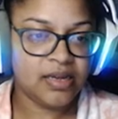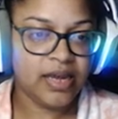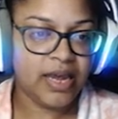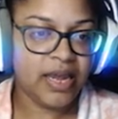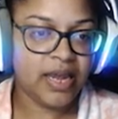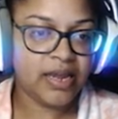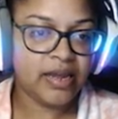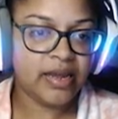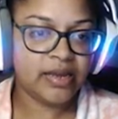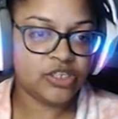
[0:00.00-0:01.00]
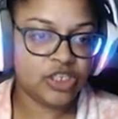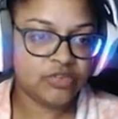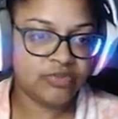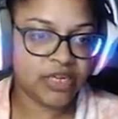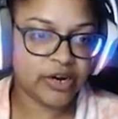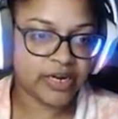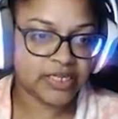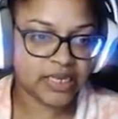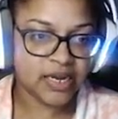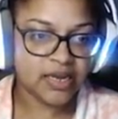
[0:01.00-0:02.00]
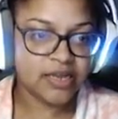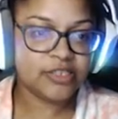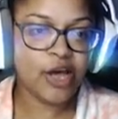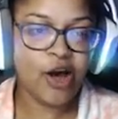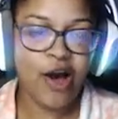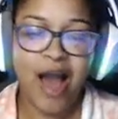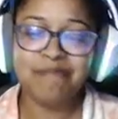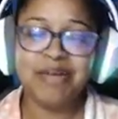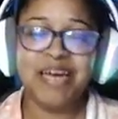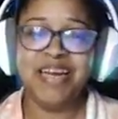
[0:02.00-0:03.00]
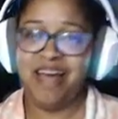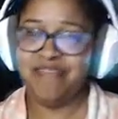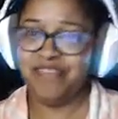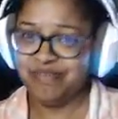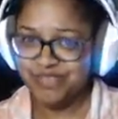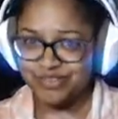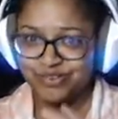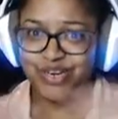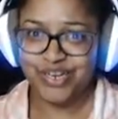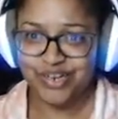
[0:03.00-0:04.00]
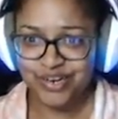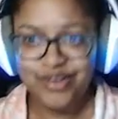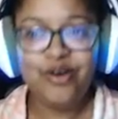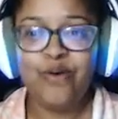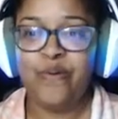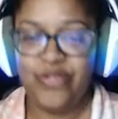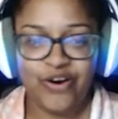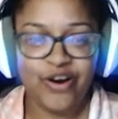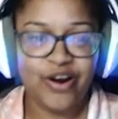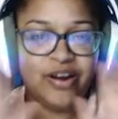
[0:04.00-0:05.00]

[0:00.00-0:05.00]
And she's feeling crazy. So I'm going to end the episode here with her